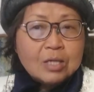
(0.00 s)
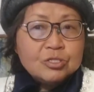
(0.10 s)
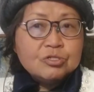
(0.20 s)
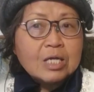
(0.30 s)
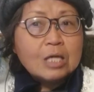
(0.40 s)

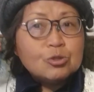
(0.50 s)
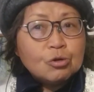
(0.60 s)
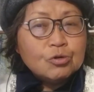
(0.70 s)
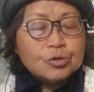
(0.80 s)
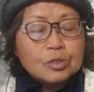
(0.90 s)
when you can
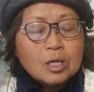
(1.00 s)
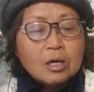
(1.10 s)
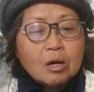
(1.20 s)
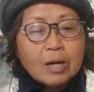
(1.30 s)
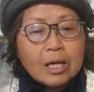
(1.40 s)
tune,
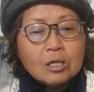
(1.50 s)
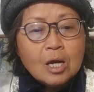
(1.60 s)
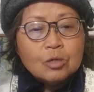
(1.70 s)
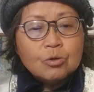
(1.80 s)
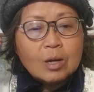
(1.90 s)
okay,
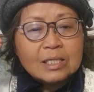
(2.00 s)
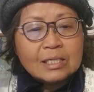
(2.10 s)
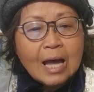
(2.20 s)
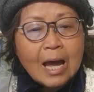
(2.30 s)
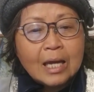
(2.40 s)
your
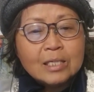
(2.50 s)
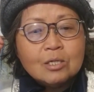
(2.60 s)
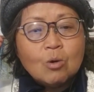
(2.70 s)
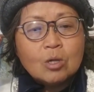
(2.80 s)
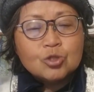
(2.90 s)

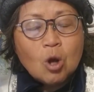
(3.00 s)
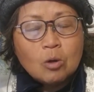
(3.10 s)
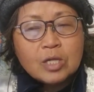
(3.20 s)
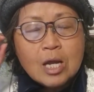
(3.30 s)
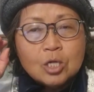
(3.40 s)
sound, your
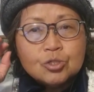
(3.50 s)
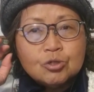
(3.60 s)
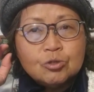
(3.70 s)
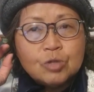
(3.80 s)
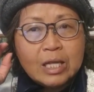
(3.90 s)
tone
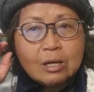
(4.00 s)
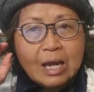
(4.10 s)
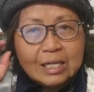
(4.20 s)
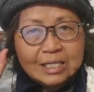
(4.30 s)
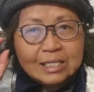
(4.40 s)
to
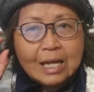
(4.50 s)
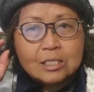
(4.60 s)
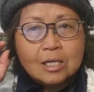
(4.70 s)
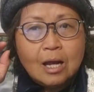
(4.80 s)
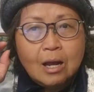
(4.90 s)
the
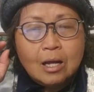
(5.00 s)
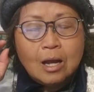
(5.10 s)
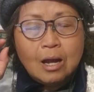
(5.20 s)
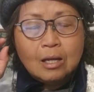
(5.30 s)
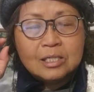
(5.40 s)
exact
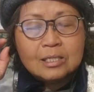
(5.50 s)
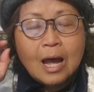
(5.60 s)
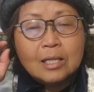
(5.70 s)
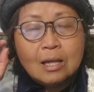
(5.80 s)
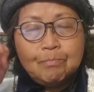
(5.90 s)

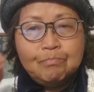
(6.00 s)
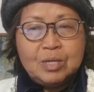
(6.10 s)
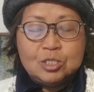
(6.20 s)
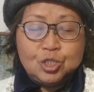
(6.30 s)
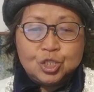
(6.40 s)
sound and
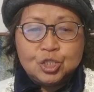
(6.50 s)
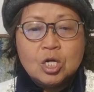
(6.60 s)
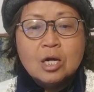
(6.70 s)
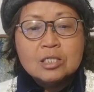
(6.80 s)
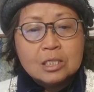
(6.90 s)

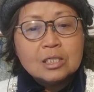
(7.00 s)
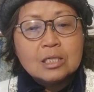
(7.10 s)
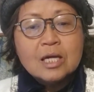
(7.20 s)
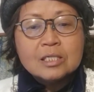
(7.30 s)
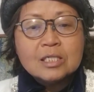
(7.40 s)
pitch.
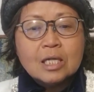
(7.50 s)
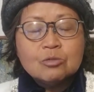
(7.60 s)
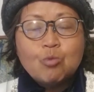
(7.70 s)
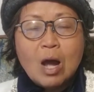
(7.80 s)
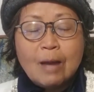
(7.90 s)
This
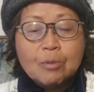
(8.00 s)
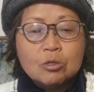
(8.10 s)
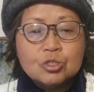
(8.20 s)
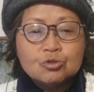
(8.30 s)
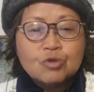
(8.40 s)
is what I'm
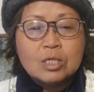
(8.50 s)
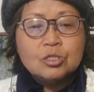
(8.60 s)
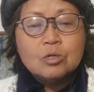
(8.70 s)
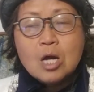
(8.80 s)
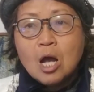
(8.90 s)
going to
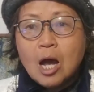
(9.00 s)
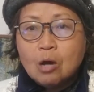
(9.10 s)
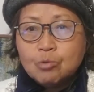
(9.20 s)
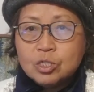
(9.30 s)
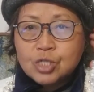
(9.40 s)
train you,
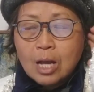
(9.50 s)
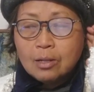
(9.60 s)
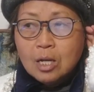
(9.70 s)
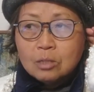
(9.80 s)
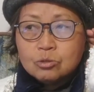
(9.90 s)
which
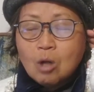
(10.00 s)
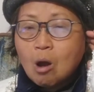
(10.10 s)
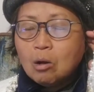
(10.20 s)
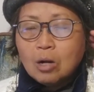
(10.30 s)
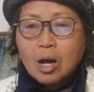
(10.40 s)
are
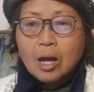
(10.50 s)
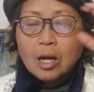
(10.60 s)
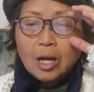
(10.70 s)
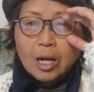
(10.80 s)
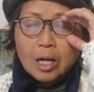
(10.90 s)
not
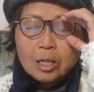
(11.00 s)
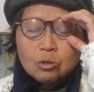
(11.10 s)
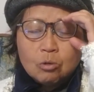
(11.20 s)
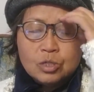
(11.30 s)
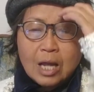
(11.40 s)

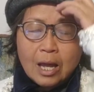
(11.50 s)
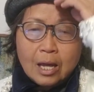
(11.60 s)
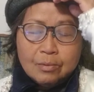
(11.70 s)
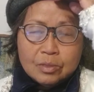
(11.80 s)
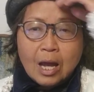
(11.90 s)
those
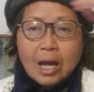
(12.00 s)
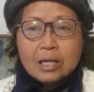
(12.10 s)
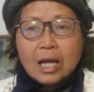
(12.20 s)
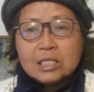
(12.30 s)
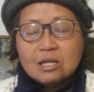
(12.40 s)

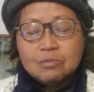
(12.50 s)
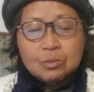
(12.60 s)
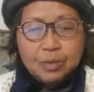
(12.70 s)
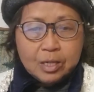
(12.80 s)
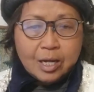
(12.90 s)
native
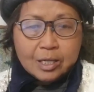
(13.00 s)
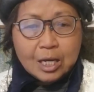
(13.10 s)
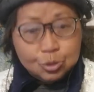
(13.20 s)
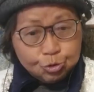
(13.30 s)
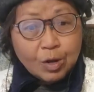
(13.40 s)
speaker
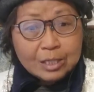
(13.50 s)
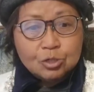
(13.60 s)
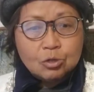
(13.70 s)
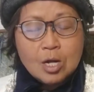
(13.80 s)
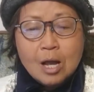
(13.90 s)
can
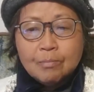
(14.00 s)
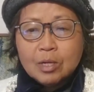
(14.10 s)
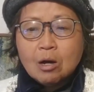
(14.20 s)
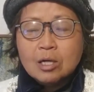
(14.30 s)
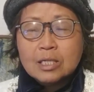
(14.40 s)
train you,
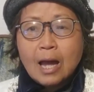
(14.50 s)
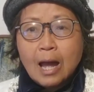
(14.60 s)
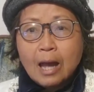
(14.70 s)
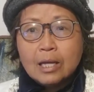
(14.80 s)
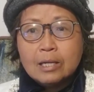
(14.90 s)
because
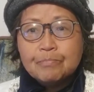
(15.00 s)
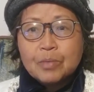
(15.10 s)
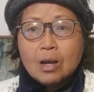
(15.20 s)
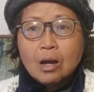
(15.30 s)
I